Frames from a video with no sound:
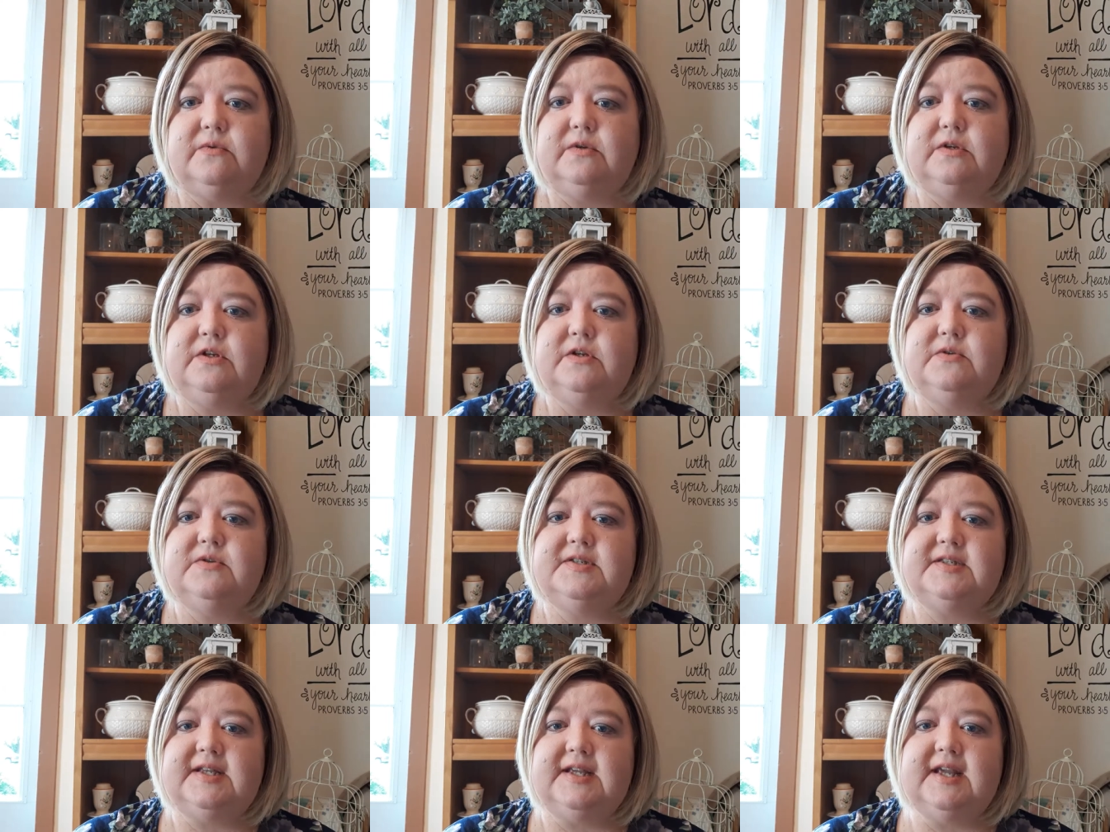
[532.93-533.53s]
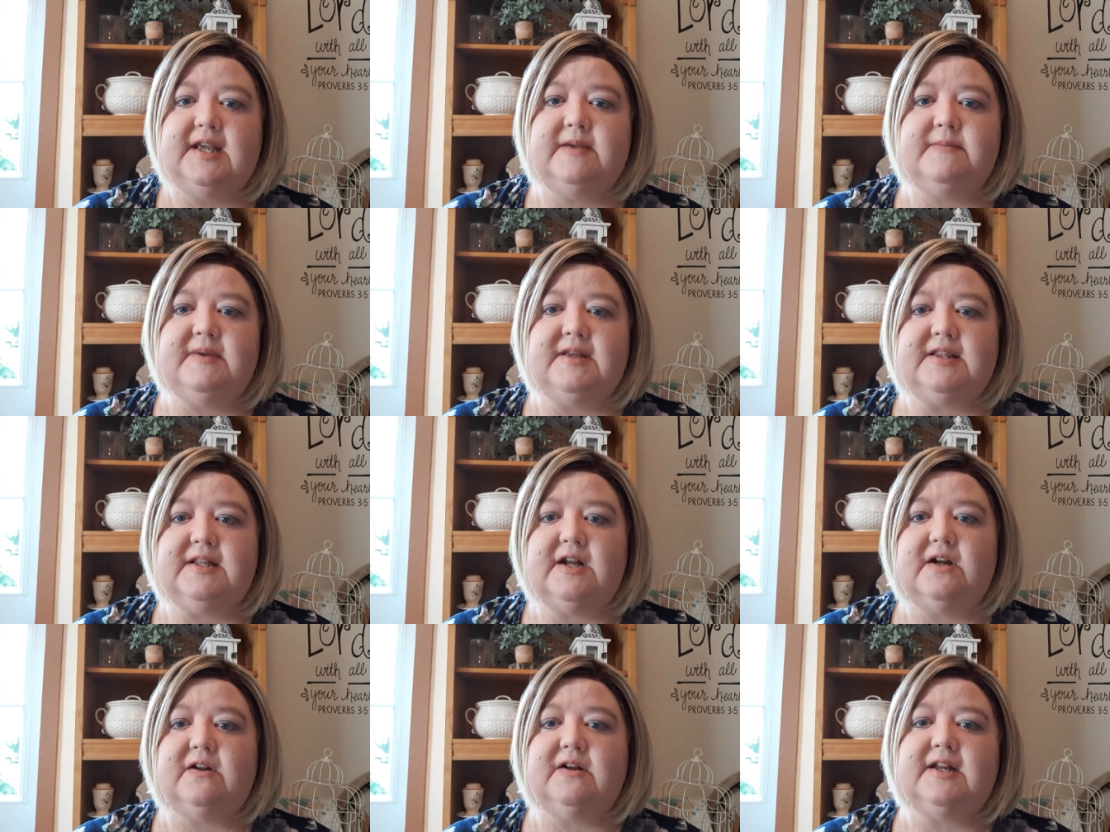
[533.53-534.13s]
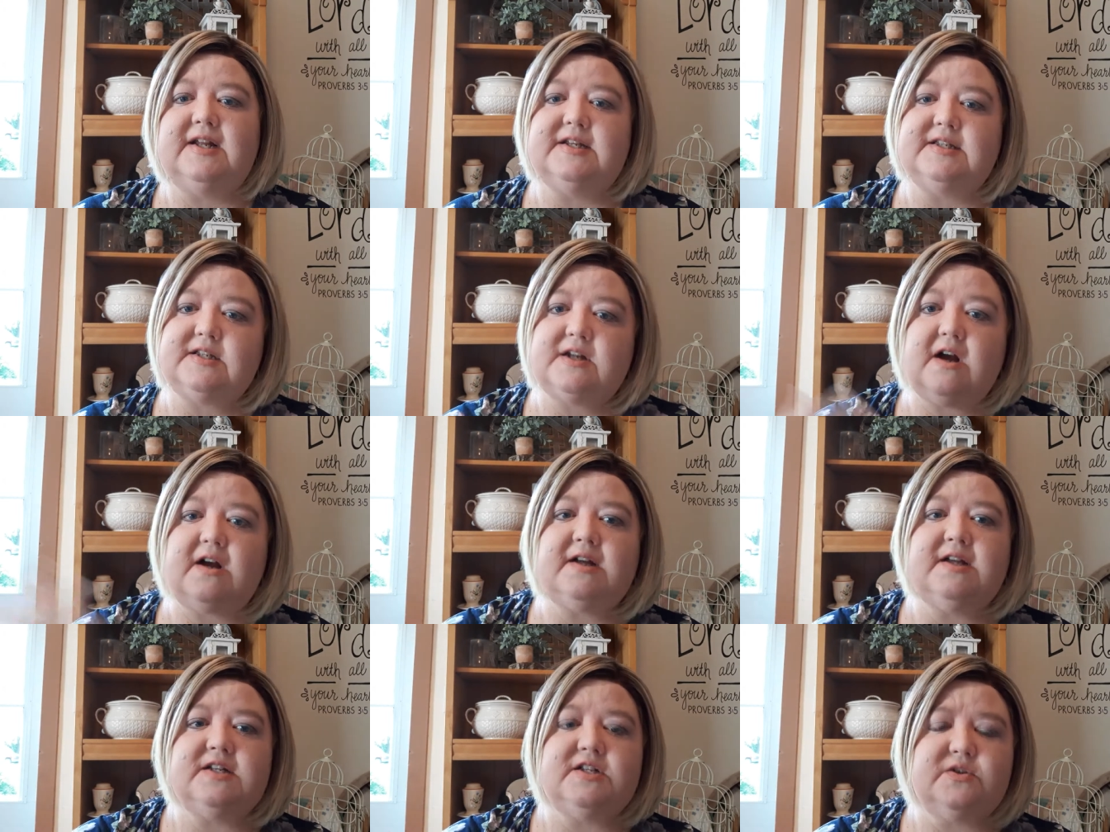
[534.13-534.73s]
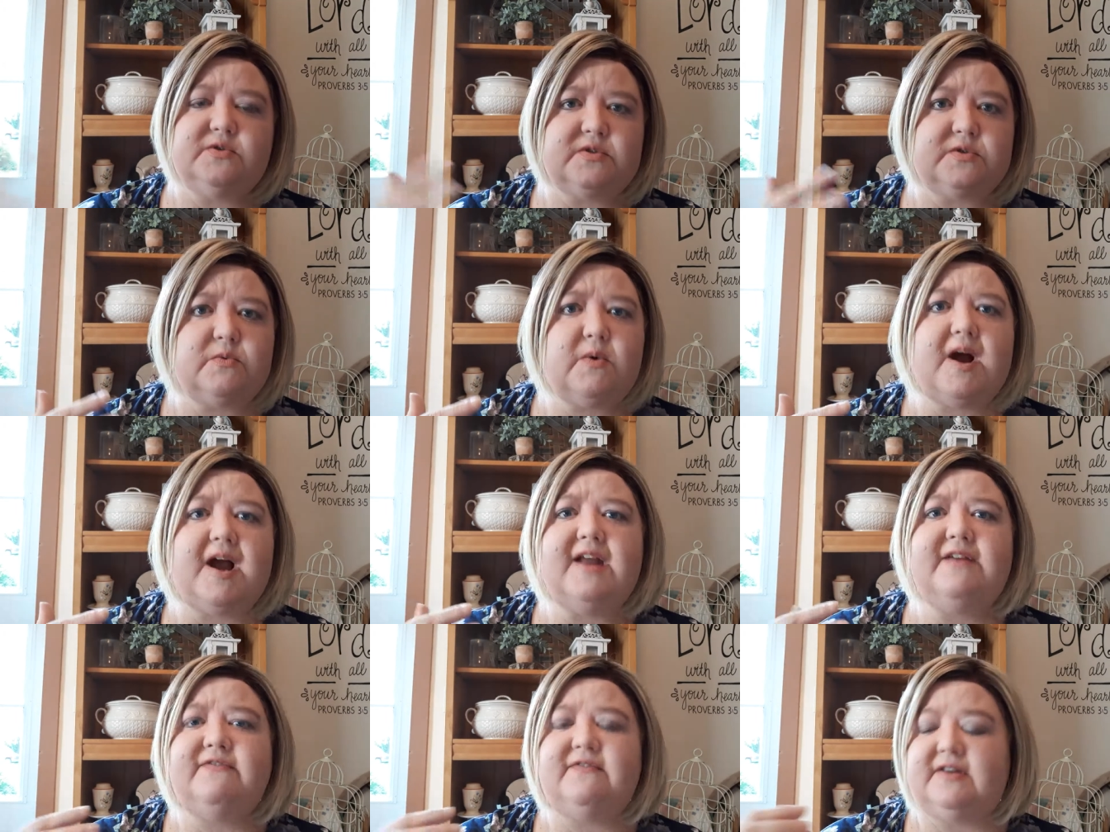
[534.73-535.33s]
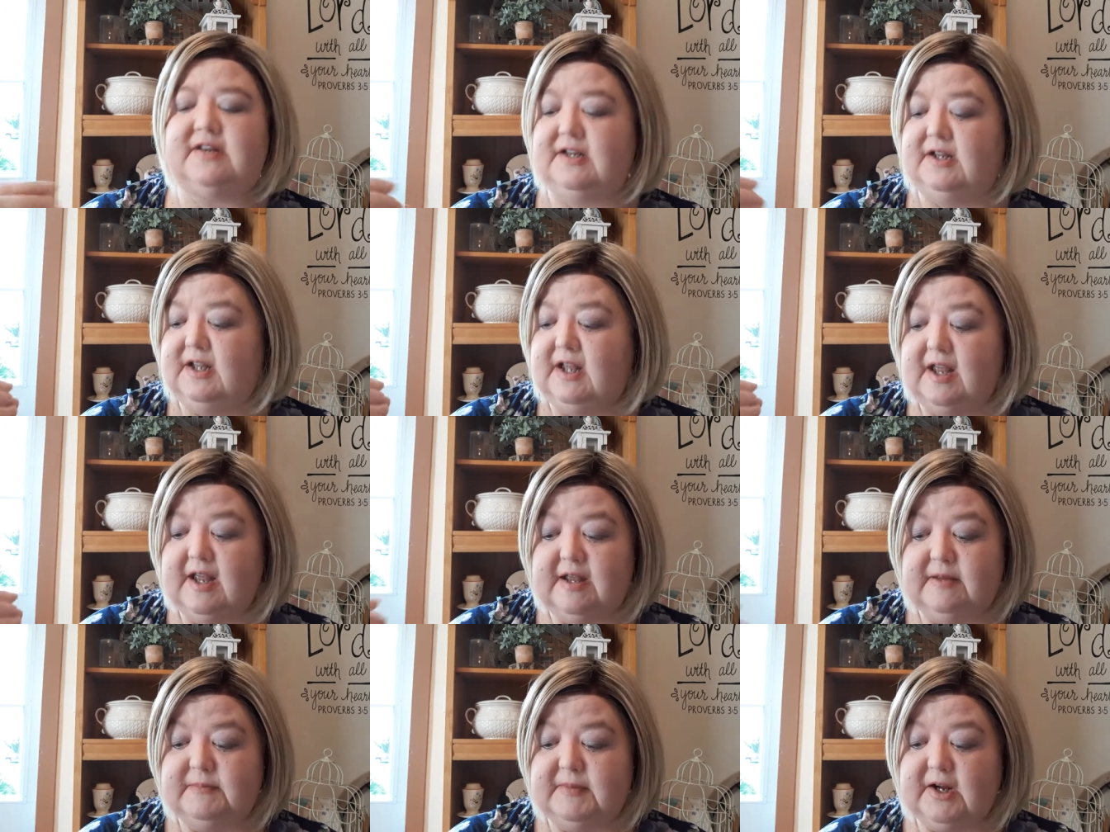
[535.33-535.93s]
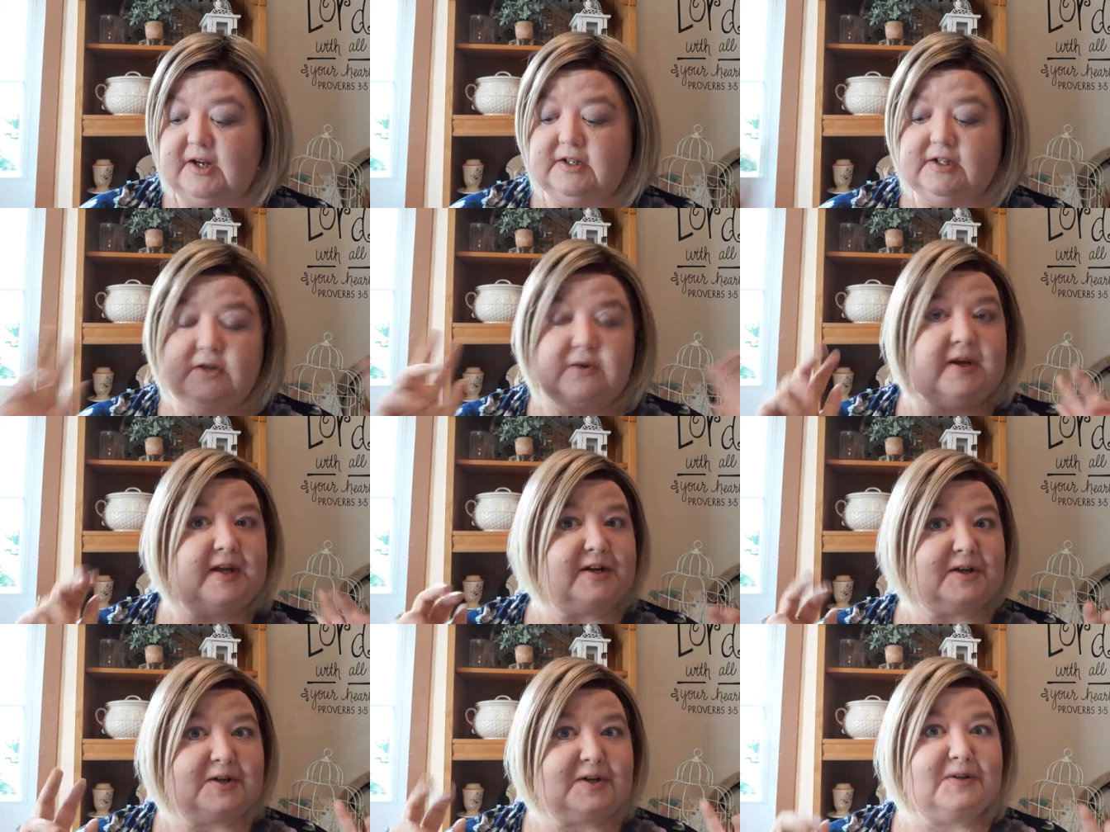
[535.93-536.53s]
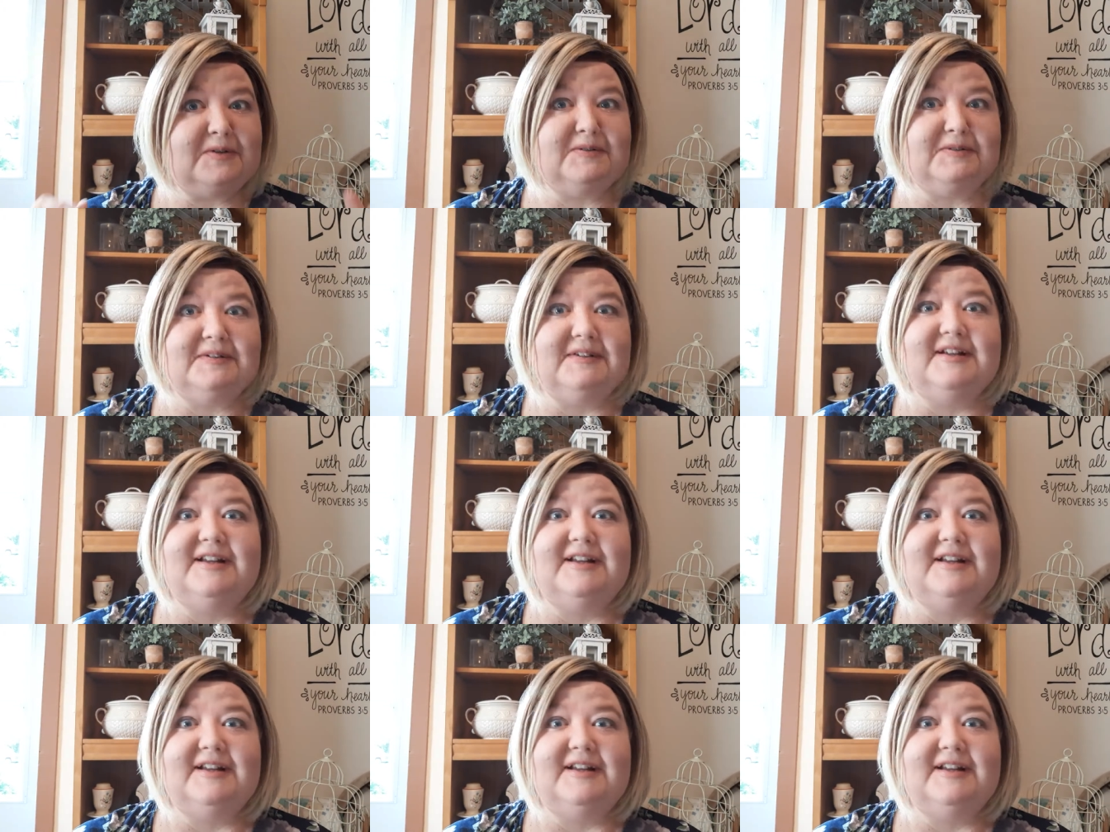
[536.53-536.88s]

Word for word: you see him in there and he's talking to his wife and Marilu Henner,